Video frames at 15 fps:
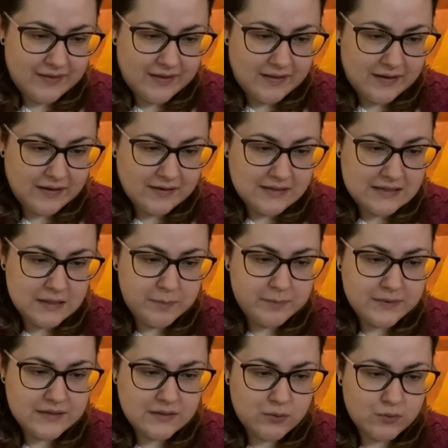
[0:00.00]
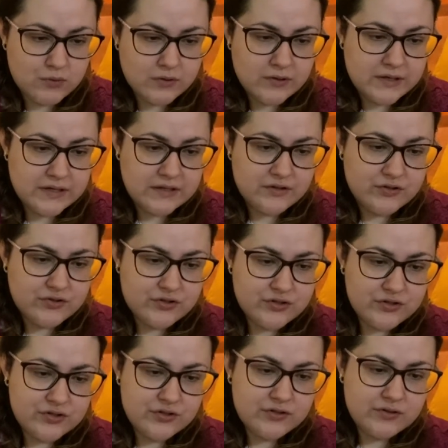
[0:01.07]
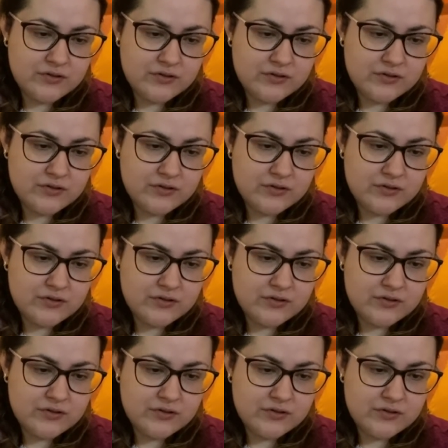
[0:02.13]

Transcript: Next up is orange.